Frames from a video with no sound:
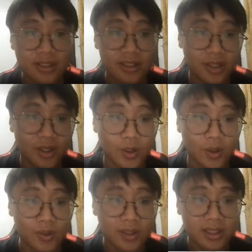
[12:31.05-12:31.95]

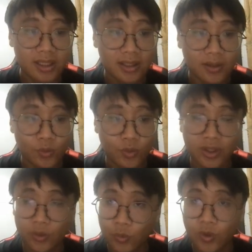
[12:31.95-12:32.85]
So
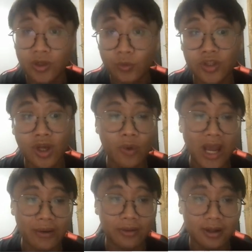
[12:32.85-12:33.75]
we know we
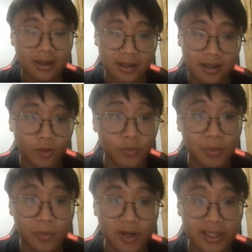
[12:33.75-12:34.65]
have
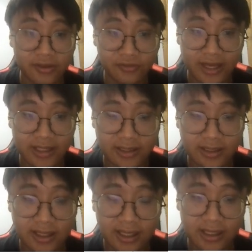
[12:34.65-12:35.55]
clonable interface.
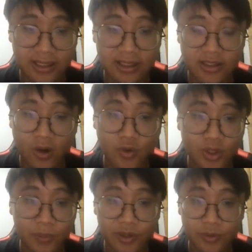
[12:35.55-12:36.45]
It is
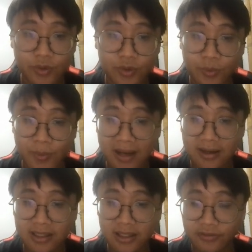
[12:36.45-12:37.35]
also belong to
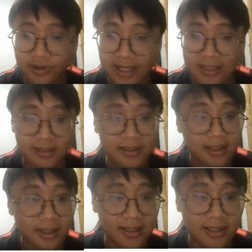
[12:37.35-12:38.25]
marker interface,
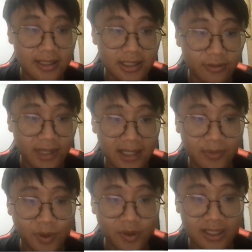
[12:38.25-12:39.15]
and the
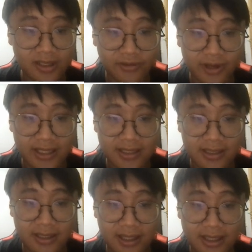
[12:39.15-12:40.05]
serializable interface
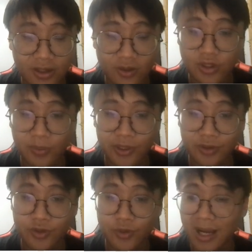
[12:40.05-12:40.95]
is also
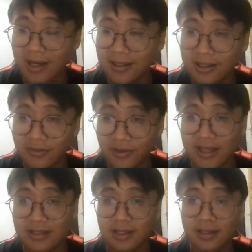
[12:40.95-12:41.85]
belong to marker interface.